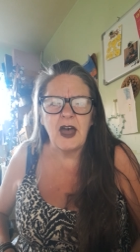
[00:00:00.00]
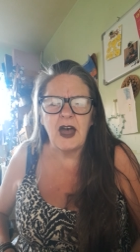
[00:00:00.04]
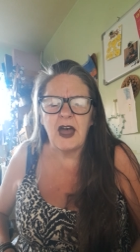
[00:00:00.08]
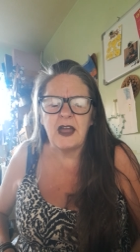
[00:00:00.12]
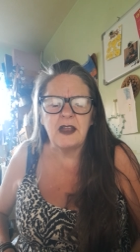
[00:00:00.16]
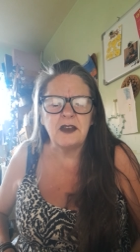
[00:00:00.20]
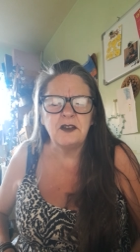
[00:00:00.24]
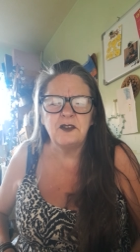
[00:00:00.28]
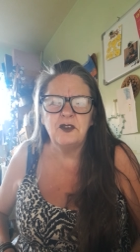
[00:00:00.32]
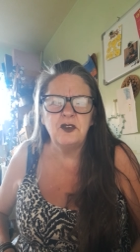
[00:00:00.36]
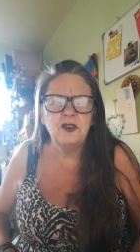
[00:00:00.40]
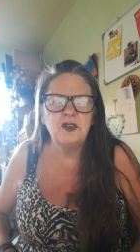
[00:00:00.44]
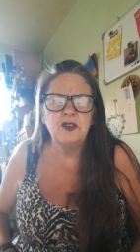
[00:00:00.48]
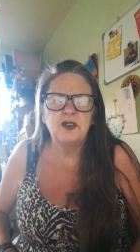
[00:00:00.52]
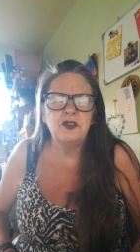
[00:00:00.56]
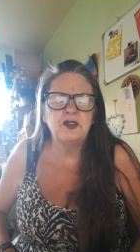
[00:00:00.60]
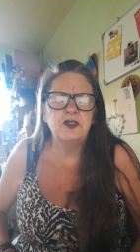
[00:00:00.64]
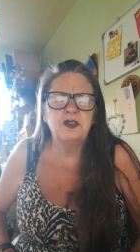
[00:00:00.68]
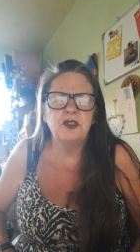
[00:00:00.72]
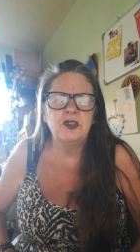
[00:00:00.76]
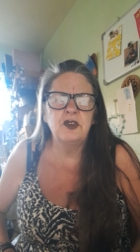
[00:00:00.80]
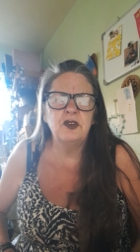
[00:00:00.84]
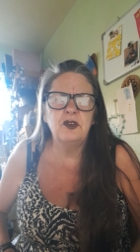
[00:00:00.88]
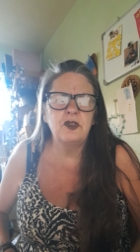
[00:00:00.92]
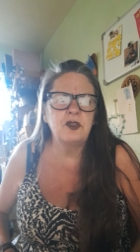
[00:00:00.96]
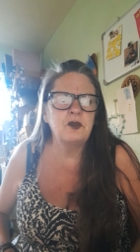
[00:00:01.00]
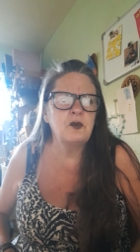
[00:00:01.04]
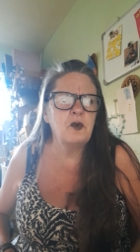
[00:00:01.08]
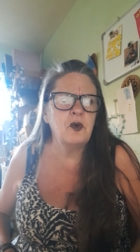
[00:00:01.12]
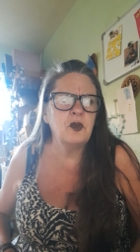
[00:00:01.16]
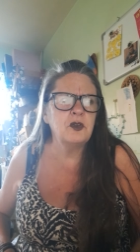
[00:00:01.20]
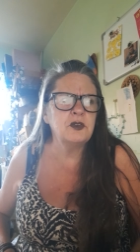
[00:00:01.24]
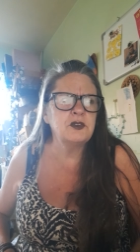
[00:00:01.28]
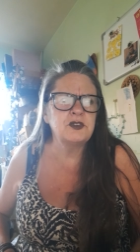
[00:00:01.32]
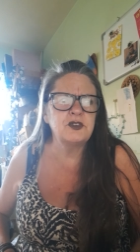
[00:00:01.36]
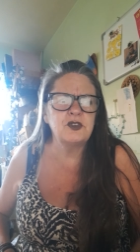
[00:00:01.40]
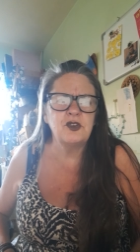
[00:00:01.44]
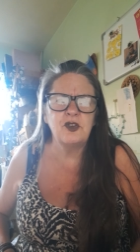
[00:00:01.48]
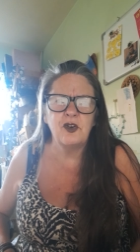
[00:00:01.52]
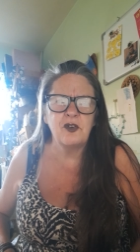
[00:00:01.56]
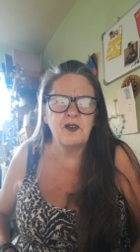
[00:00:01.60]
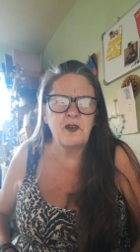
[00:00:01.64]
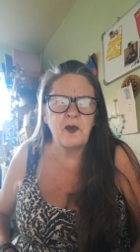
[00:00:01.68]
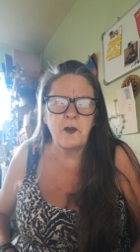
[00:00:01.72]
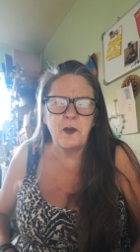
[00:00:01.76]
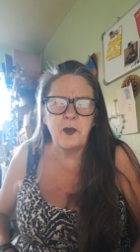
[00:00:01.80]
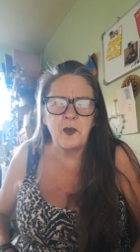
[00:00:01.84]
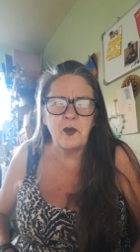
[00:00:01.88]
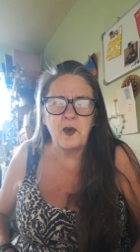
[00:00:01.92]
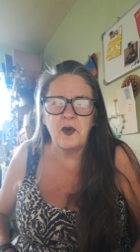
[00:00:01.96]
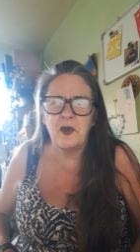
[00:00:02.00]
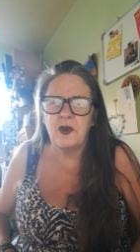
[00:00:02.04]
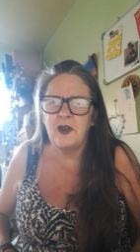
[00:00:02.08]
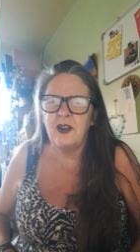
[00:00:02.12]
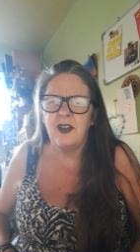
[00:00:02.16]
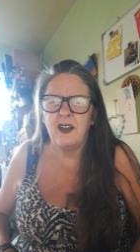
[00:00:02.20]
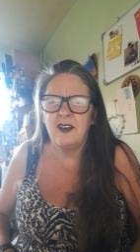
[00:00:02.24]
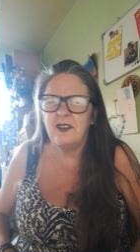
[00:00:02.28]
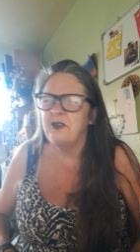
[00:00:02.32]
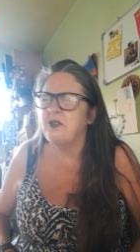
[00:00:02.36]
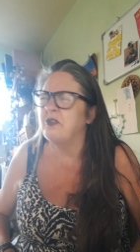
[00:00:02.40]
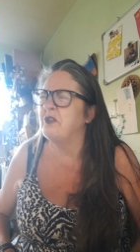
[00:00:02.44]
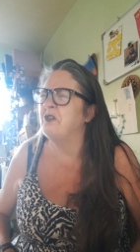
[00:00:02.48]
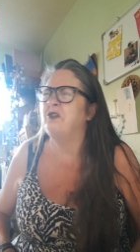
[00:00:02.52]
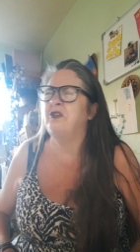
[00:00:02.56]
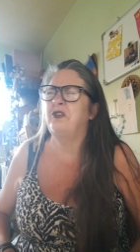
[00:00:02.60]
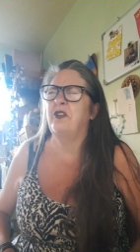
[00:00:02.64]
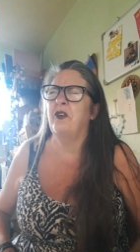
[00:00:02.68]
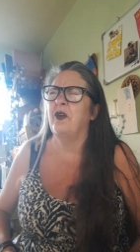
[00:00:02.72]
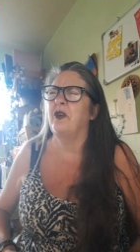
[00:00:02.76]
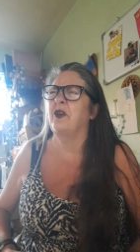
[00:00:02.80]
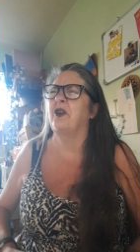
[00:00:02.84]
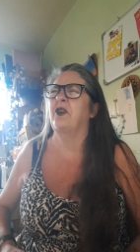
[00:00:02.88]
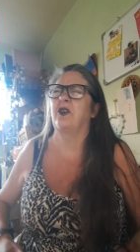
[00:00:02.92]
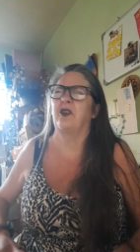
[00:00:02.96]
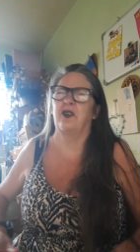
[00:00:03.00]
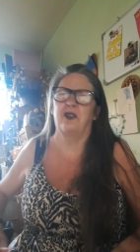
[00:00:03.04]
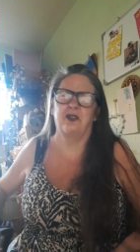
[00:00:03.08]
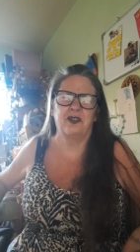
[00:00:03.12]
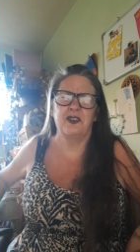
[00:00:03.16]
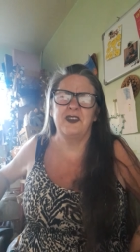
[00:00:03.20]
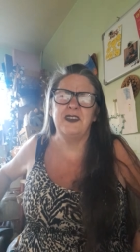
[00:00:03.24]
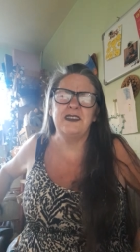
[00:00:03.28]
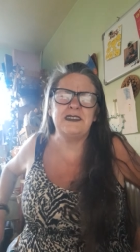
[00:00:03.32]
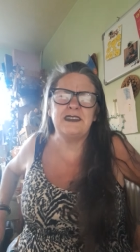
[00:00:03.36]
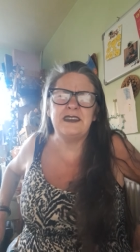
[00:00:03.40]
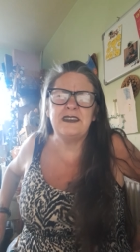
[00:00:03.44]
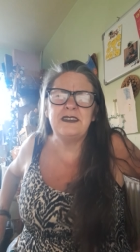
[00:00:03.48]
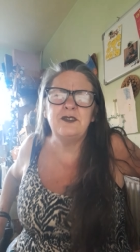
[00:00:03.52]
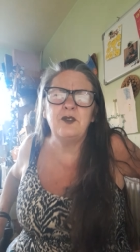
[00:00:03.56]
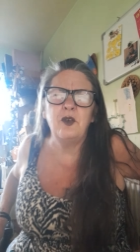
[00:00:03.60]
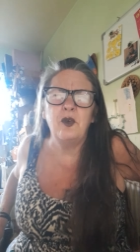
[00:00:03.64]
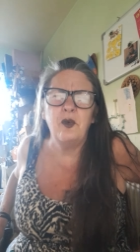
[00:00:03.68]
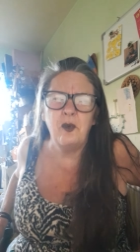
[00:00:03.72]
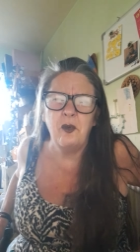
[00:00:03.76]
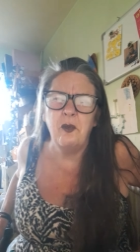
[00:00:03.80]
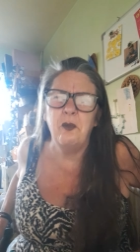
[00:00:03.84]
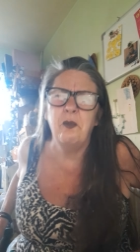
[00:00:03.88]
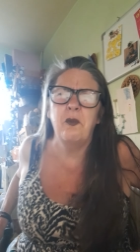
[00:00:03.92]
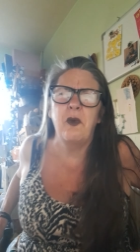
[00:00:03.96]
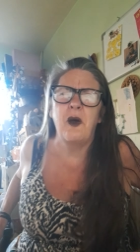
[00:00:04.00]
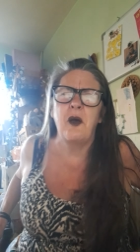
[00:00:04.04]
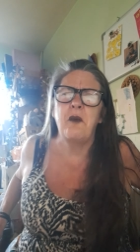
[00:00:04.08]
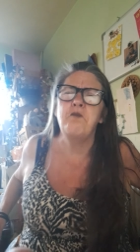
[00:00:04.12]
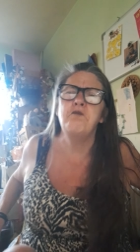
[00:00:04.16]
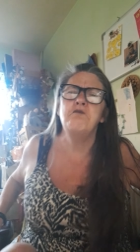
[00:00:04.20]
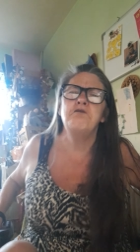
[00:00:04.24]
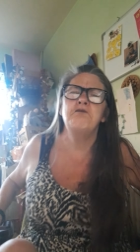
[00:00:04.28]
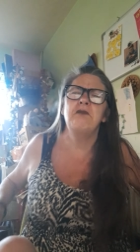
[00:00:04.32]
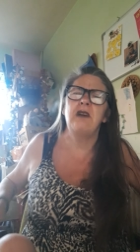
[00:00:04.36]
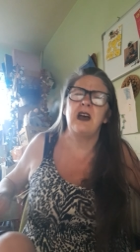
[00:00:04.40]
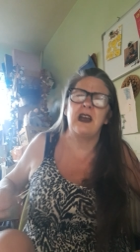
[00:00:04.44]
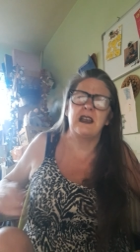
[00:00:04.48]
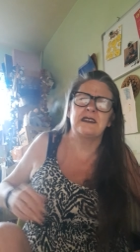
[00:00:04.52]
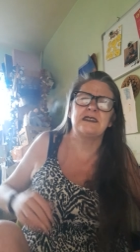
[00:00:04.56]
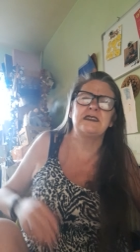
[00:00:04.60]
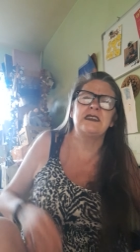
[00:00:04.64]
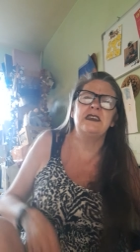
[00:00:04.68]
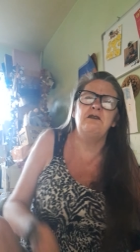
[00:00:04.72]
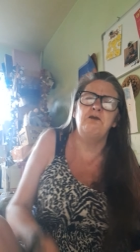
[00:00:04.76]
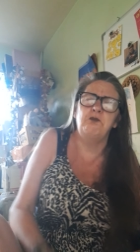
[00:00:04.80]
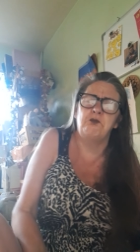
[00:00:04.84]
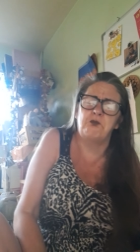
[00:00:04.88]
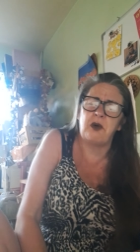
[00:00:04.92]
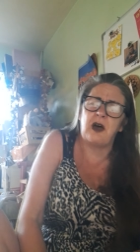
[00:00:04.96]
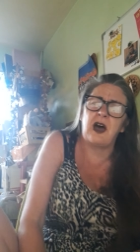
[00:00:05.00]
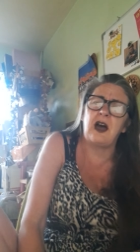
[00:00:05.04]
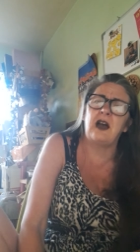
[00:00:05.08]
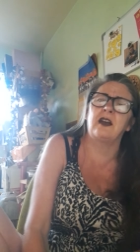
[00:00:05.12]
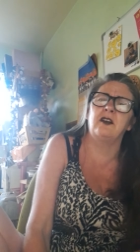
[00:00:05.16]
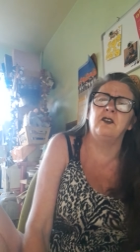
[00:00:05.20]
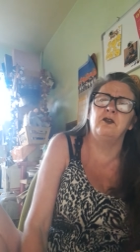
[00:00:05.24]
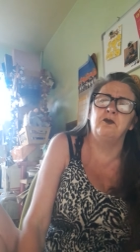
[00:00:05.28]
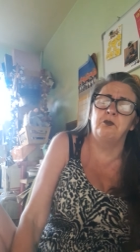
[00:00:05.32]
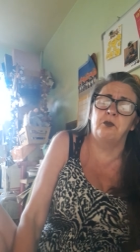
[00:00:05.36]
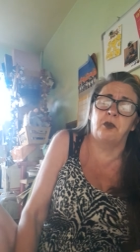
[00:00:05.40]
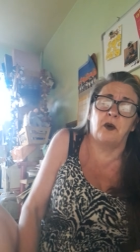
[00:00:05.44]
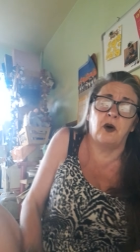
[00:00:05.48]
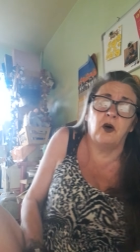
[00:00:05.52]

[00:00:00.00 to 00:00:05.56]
And the other ones are not reported. Like, fuck off. This is all a massive bag of